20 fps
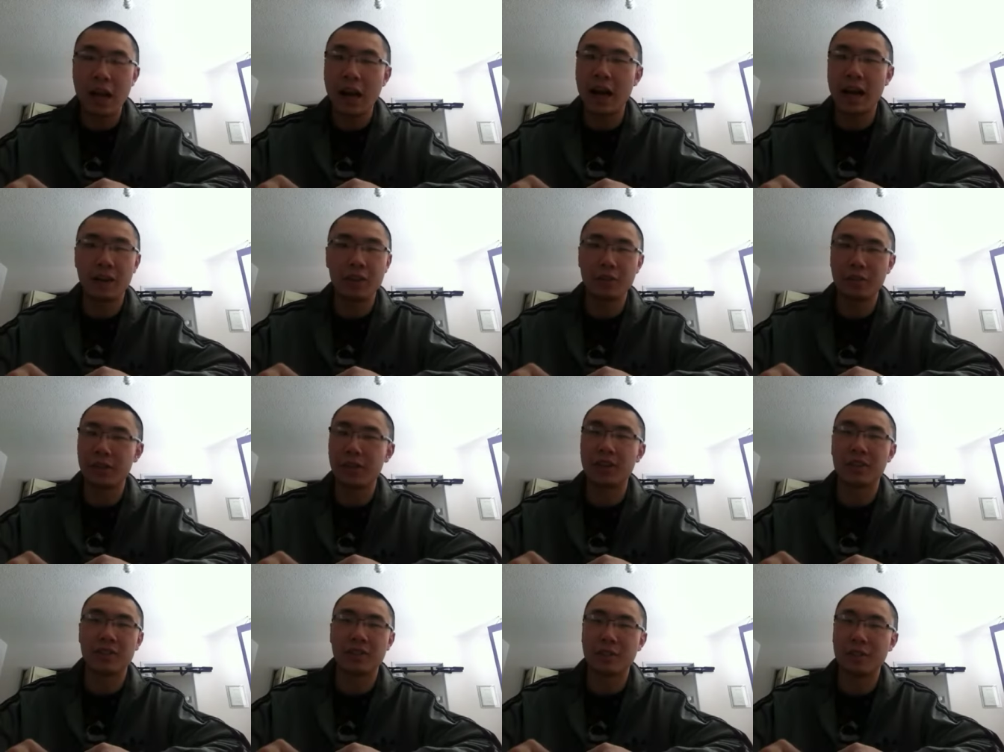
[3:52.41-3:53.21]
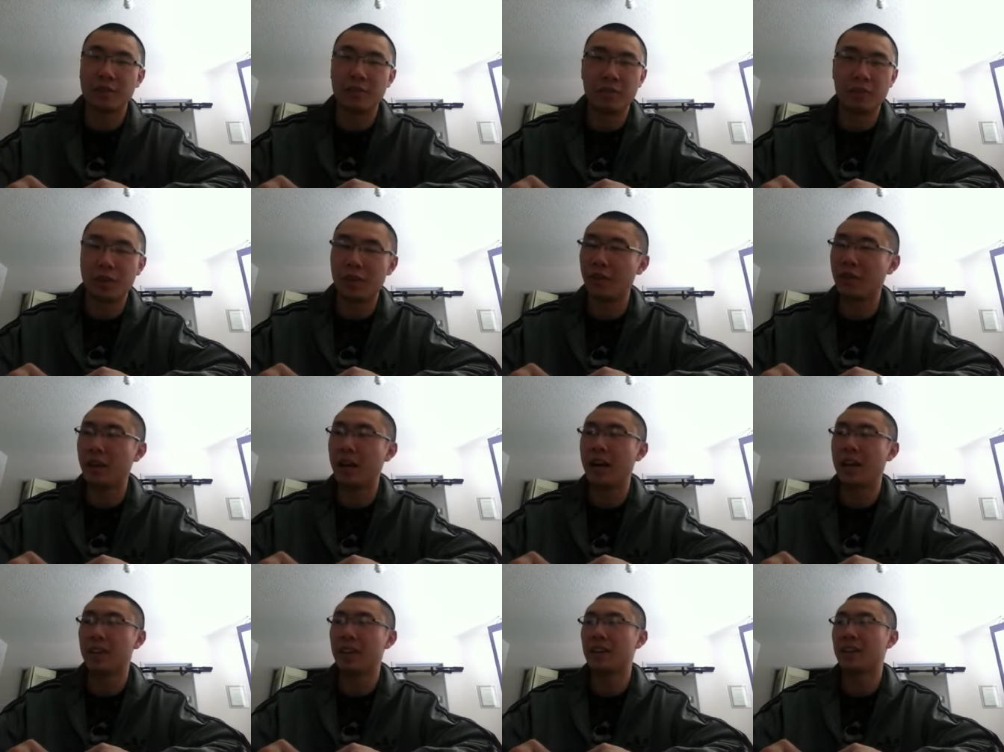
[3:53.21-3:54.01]
I don't think so. You know,
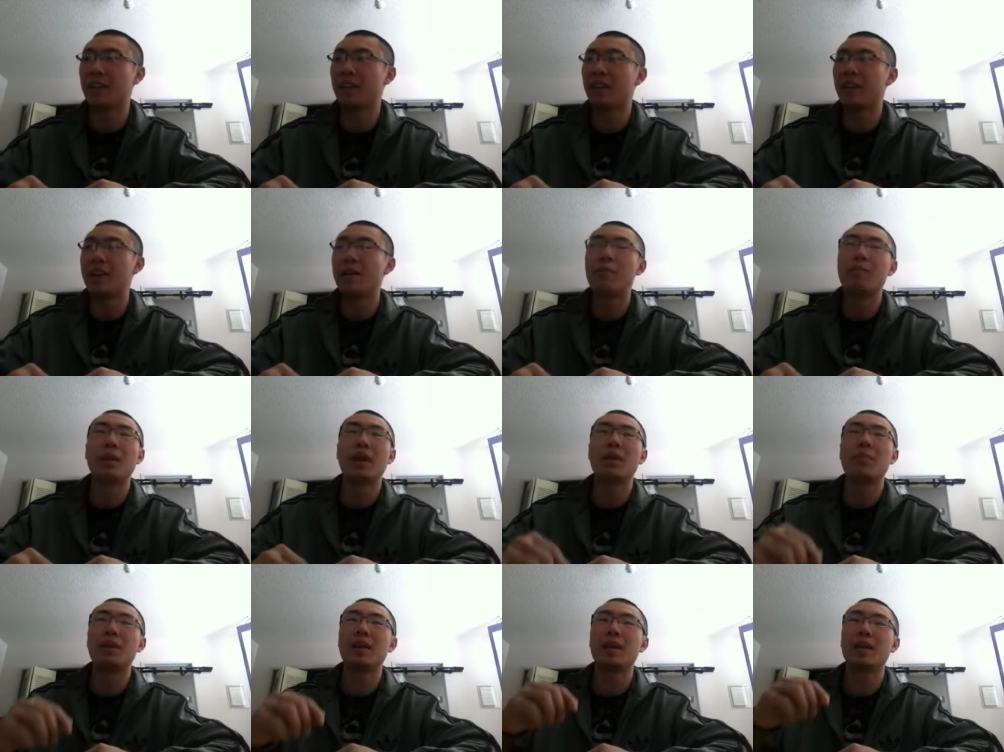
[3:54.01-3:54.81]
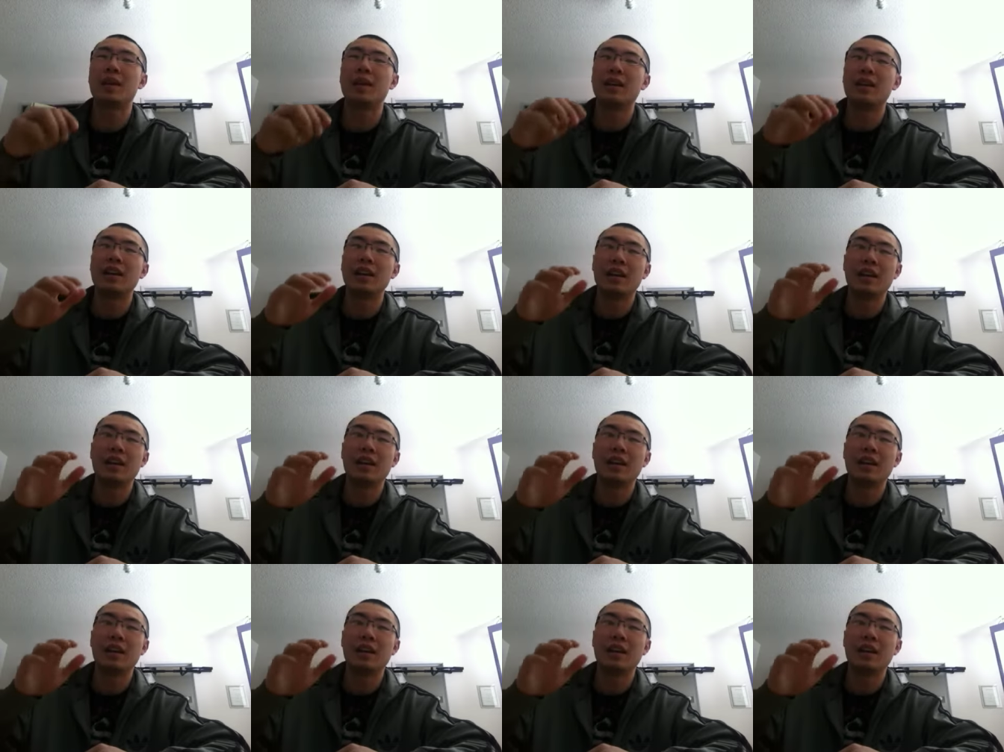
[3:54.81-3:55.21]
I think maybe